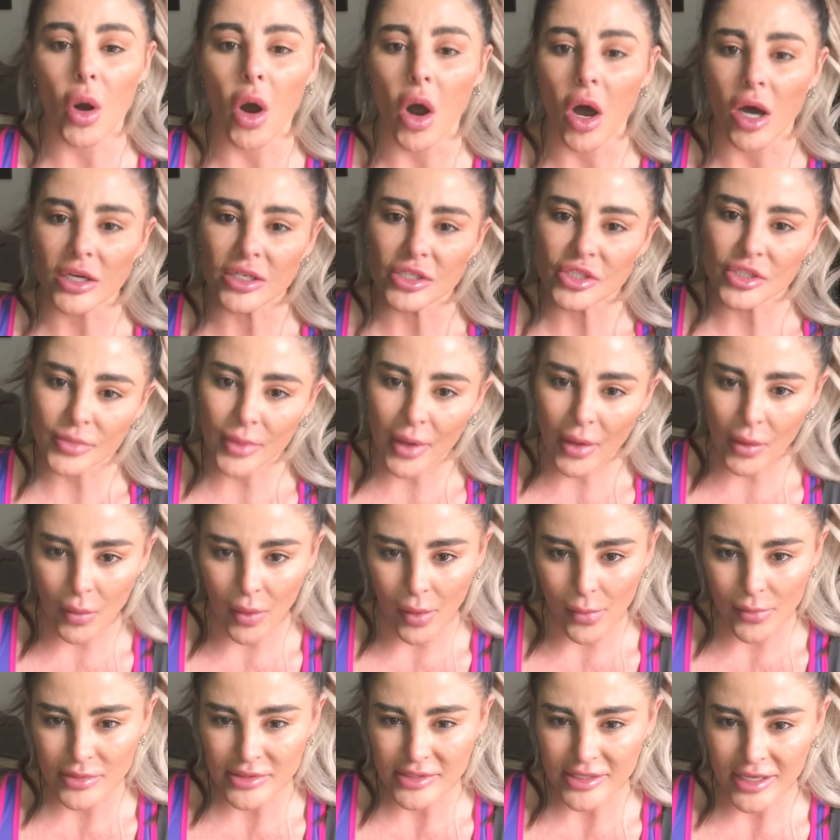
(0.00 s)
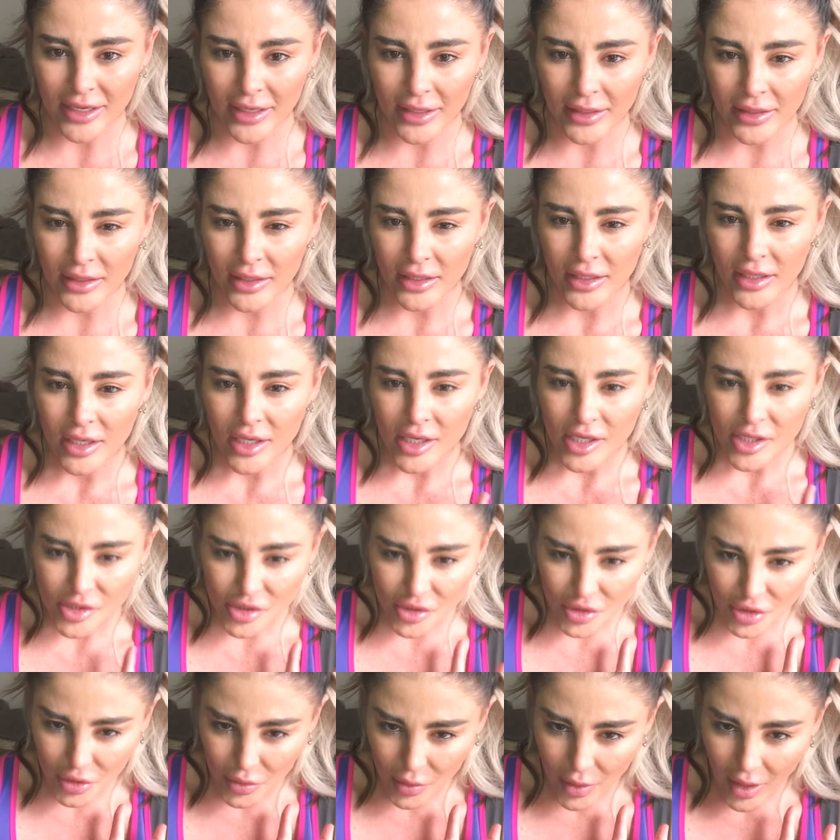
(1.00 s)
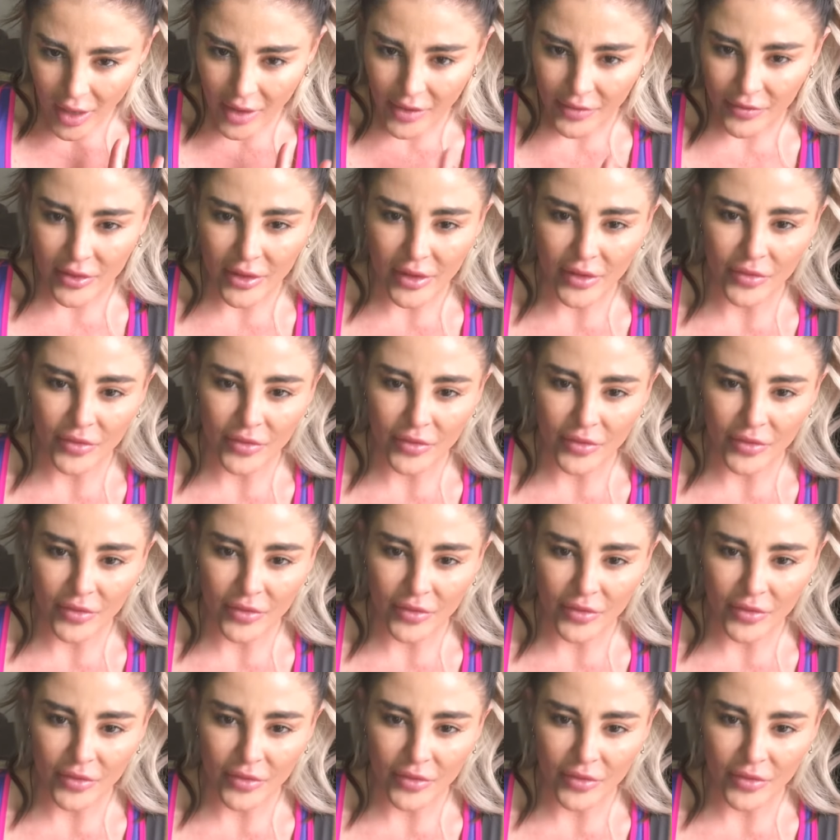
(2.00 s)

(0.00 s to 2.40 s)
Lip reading: onto my website, so you have the